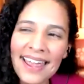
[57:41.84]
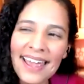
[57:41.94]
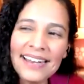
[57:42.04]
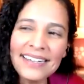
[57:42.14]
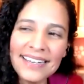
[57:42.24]

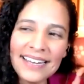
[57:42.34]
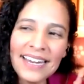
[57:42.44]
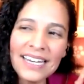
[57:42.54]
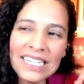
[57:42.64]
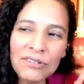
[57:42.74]
and
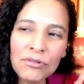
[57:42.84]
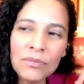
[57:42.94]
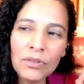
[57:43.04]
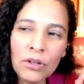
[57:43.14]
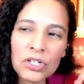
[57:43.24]
it
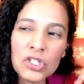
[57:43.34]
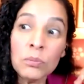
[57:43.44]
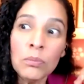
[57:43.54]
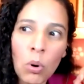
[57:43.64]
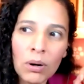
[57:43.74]
even looks
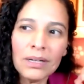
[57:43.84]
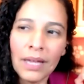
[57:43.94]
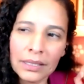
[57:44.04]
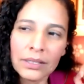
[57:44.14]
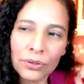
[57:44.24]
more
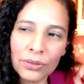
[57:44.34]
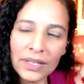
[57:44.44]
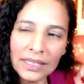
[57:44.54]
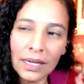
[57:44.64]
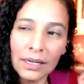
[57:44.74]
like you're
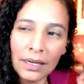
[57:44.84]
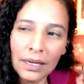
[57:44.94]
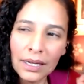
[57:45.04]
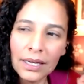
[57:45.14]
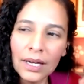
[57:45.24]
thinking
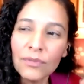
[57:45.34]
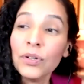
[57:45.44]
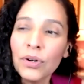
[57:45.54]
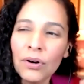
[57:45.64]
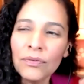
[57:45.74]
if
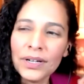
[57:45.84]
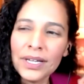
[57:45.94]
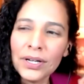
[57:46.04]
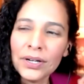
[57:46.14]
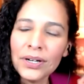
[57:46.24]
they're over
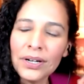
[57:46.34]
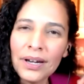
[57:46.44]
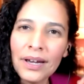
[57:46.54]
here.